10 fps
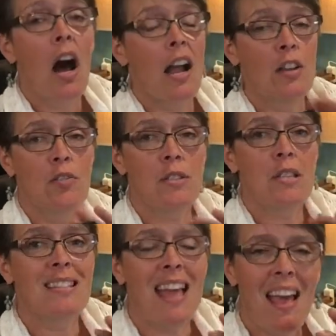I use
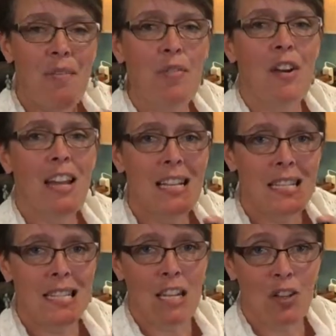this every
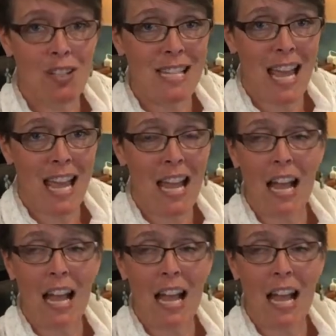single day.